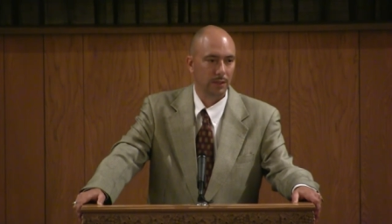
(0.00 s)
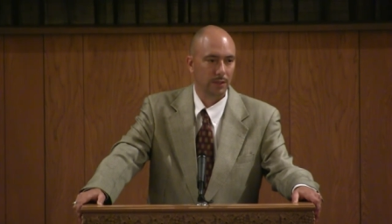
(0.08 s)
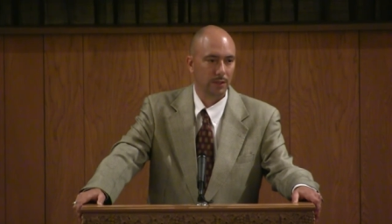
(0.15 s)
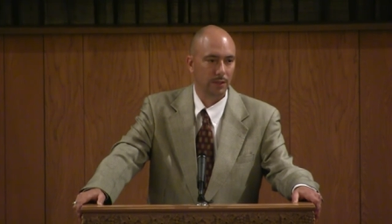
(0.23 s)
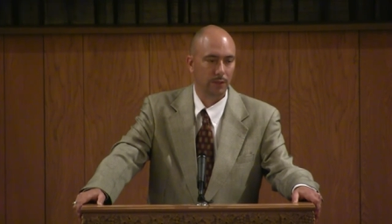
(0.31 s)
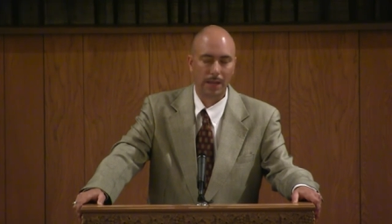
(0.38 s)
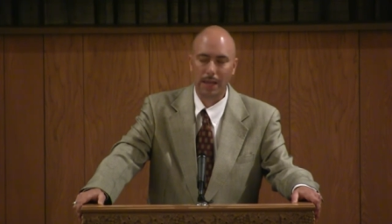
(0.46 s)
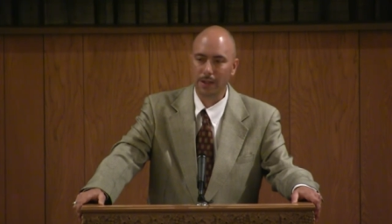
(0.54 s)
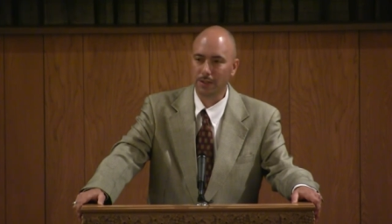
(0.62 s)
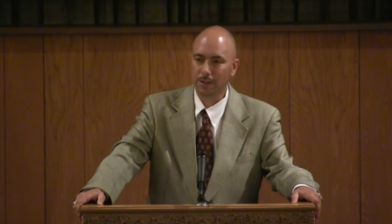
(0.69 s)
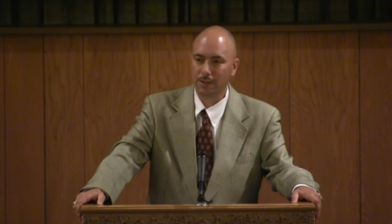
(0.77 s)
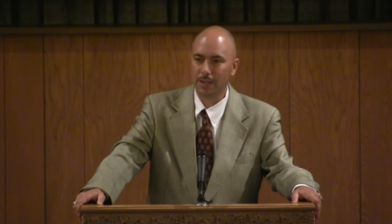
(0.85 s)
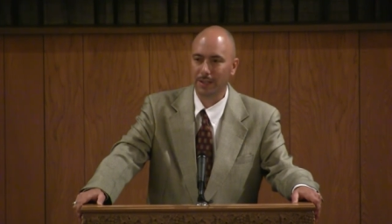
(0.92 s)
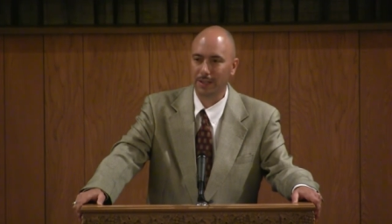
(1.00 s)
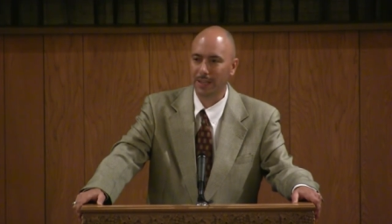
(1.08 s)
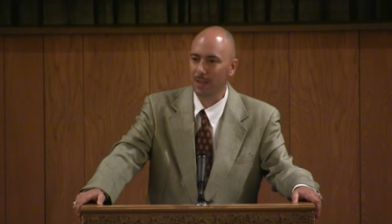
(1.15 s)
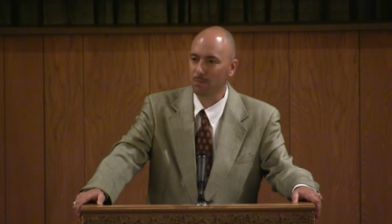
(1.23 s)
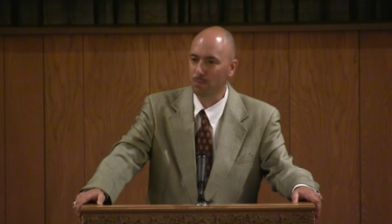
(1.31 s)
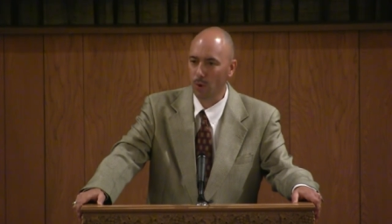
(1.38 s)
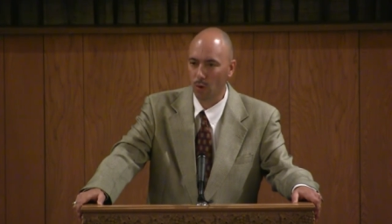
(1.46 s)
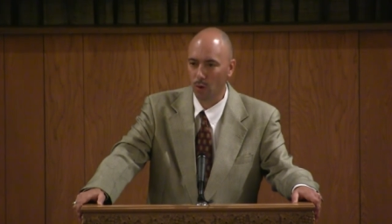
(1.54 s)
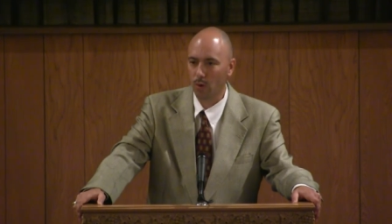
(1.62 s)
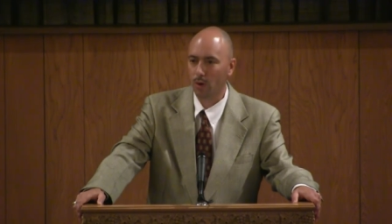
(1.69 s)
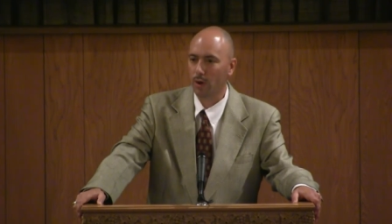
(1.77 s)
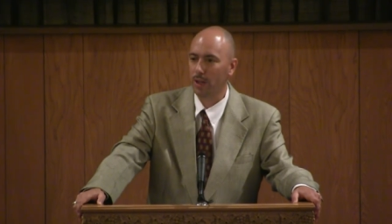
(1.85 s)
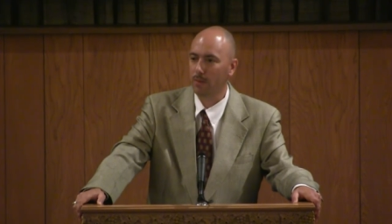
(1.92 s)
So now you see again
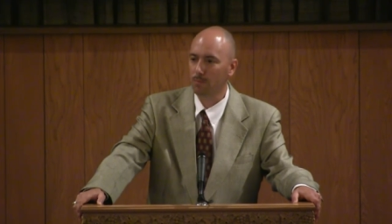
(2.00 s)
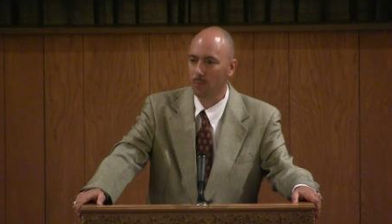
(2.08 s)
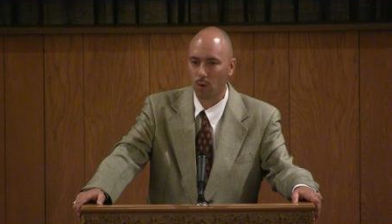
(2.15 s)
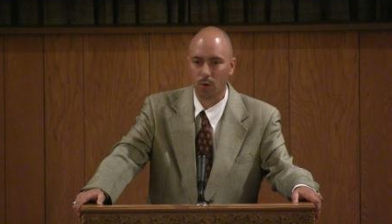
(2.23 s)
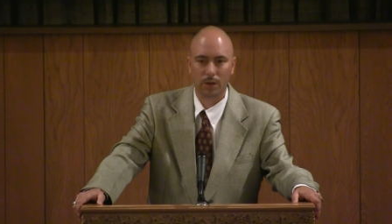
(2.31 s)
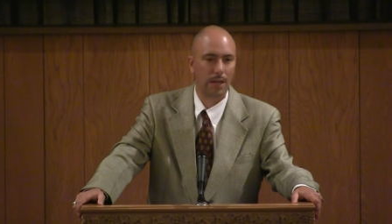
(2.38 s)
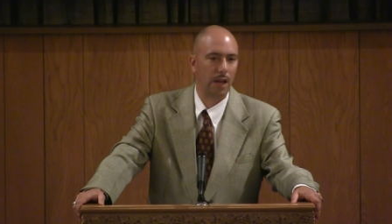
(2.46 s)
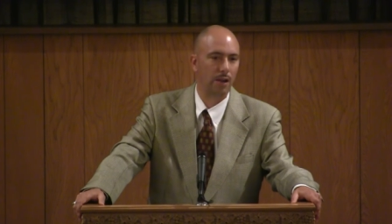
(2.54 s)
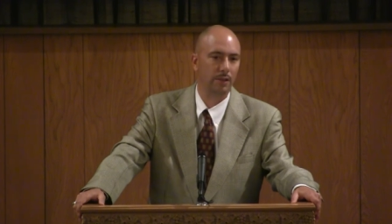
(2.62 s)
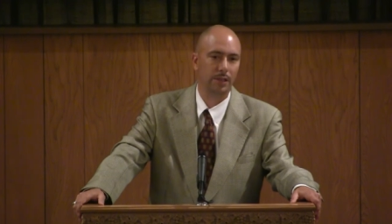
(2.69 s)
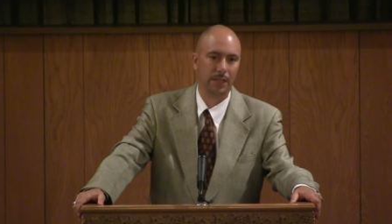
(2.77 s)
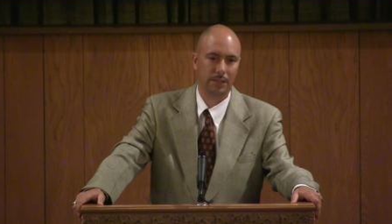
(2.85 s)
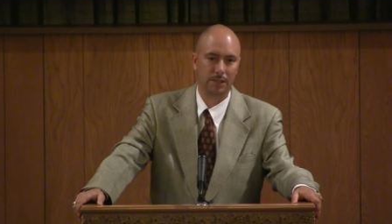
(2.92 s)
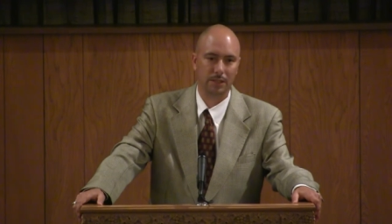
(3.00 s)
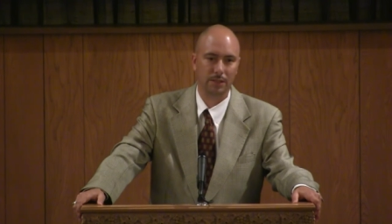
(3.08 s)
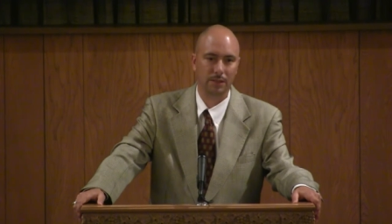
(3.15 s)
more and more contradiction